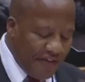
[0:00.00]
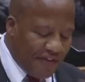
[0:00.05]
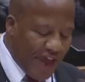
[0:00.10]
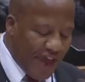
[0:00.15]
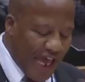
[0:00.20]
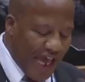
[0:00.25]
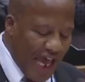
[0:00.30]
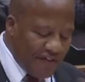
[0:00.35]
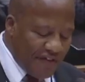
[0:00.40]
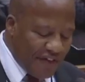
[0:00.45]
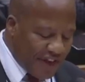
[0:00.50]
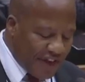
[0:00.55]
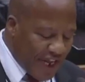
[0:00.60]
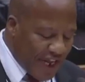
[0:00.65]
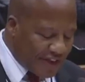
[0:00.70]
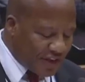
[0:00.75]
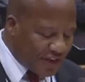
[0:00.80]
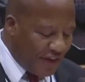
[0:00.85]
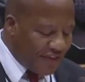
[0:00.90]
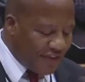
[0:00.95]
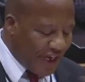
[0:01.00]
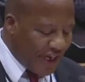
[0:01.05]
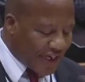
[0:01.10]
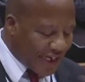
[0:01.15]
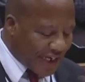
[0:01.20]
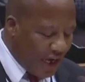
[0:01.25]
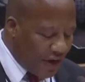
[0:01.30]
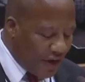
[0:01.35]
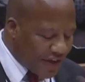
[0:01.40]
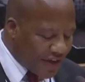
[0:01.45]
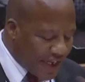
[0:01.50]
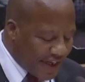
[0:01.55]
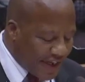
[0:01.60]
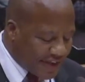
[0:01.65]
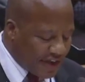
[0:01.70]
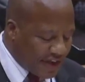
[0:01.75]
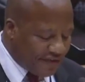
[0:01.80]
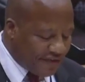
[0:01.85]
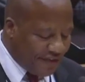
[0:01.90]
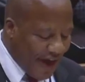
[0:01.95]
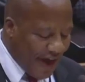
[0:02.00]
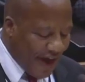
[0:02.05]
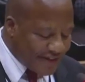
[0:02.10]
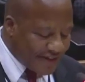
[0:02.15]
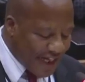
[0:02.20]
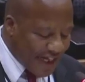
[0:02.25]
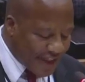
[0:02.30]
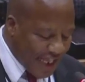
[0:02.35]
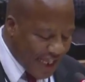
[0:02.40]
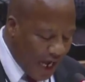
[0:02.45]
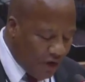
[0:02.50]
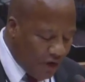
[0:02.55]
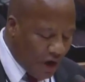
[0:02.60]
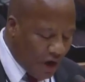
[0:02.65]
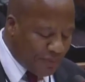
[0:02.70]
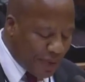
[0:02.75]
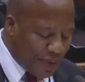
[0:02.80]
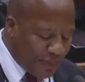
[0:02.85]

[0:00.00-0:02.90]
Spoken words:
the evidence on the ground testifies that our